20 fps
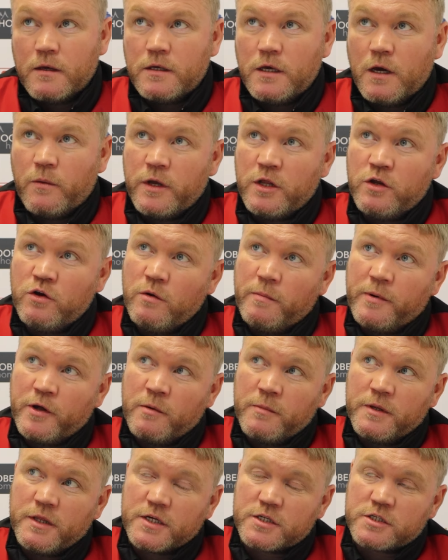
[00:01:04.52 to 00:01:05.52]
Yeah, we knew about
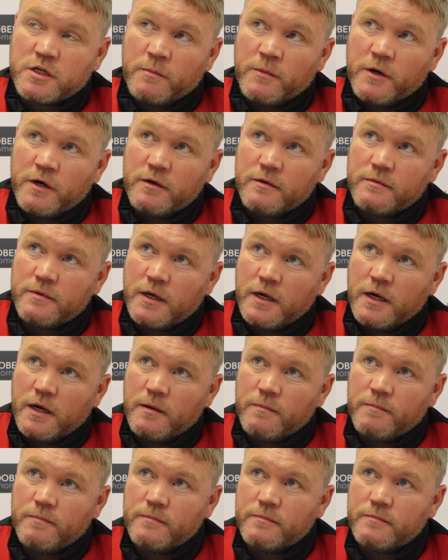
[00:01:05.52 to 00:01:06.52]
him in the summer.
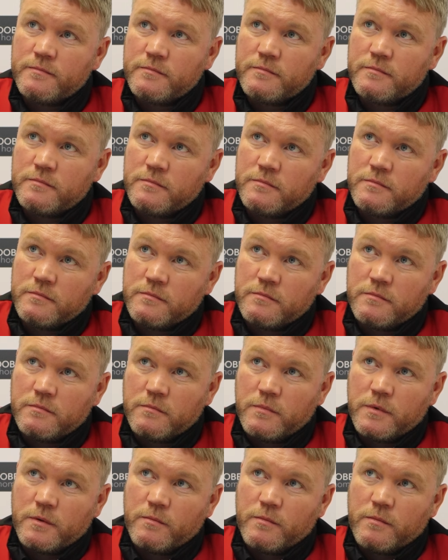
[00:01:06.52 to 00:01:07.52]

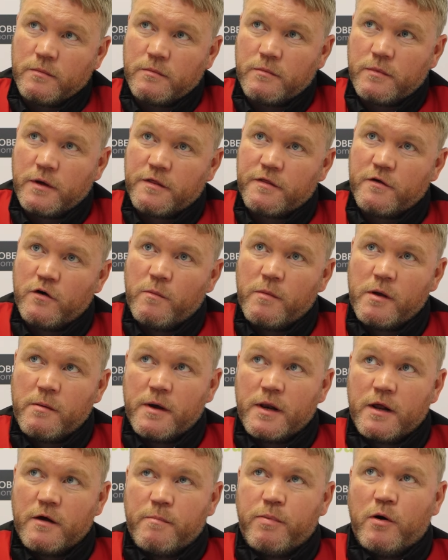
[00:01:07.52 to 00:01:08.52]
We thought we
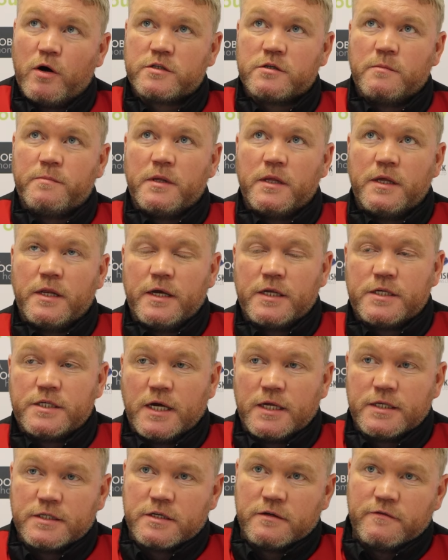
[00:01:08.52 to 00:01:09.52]
might have a possibility, a
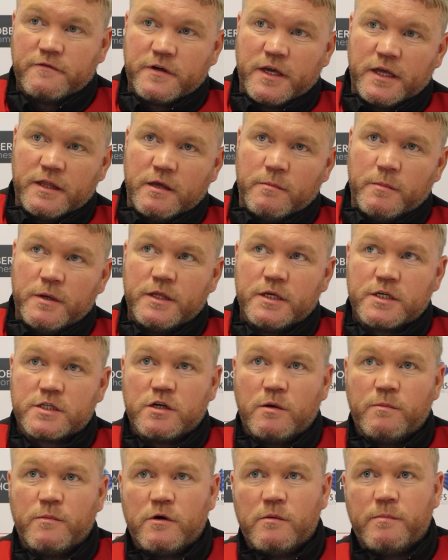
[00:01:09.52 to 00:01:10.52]
chance of getting him in the
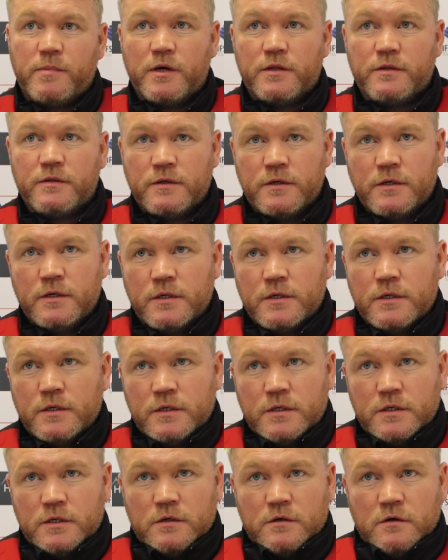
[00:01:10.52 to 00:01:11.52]
summer, but
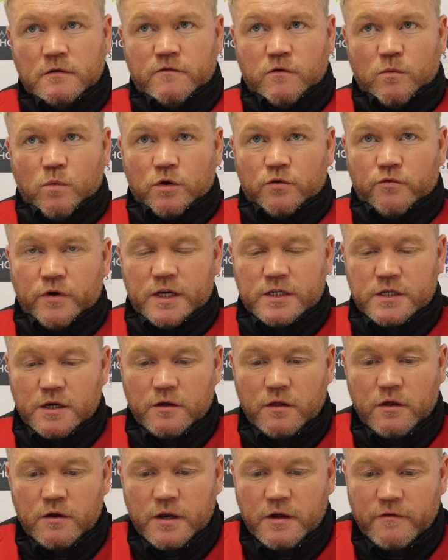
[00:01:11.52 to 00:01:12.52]
for one reason or
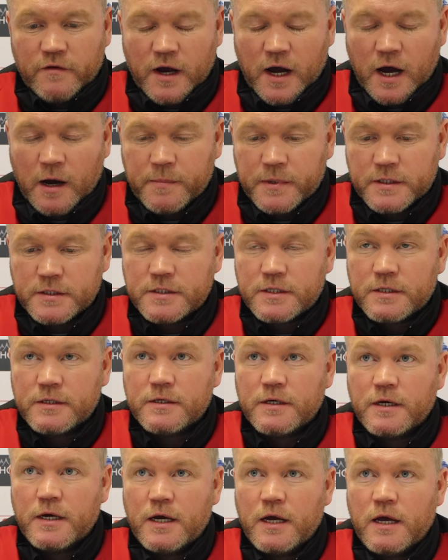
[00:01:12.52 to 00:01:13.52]
another, it never happened.
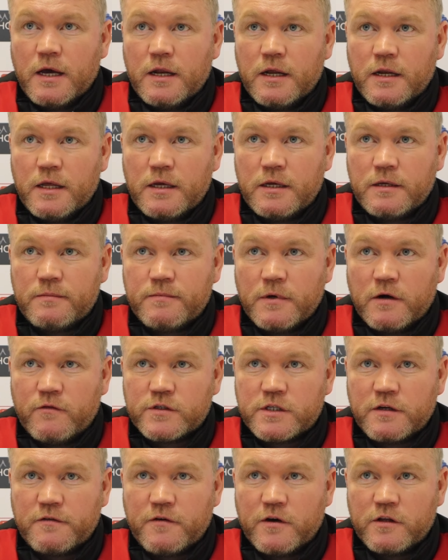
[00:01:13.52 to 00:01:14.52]
And then he
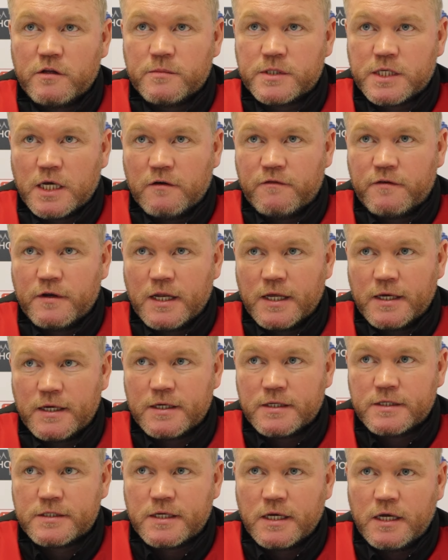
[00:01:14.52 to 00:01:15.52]
obviously found himself in
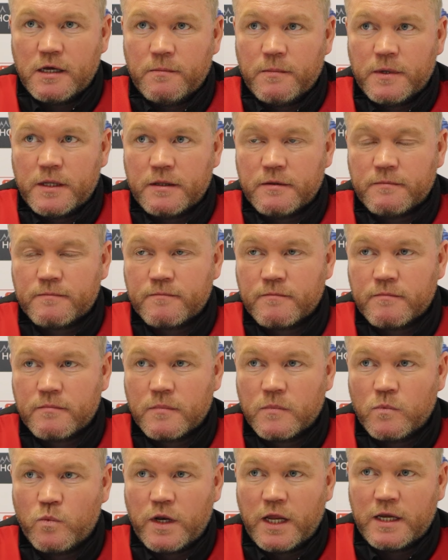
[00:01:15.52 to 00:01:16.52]
Lincoln's team, and
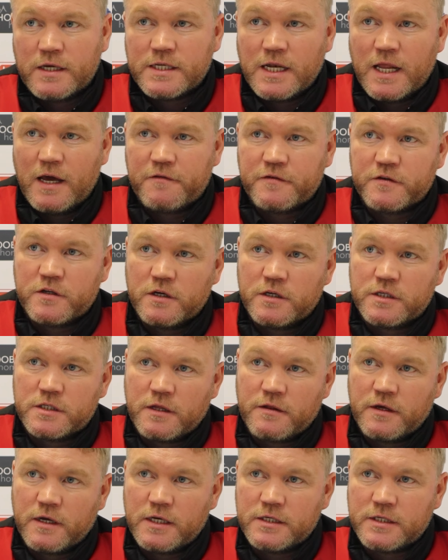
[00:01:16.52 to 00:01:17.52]
when he's left us,
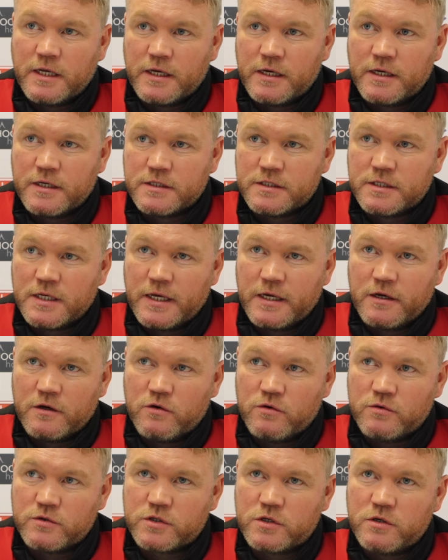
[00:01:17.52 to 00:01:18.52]
I think he's Lincoln's leading
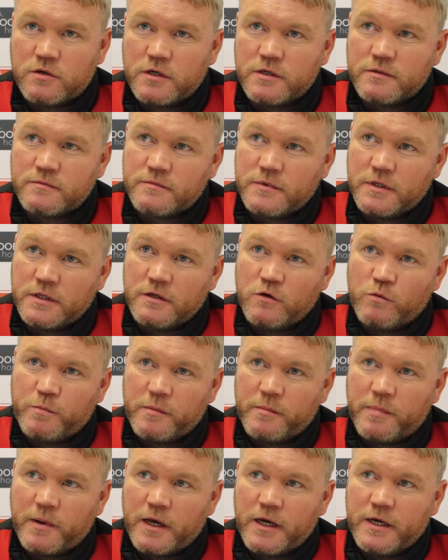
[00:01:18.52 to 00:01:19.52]
goal scorer in
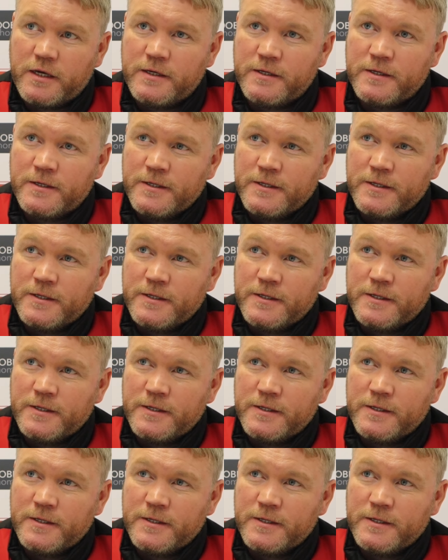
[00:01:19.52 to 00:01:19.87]
open play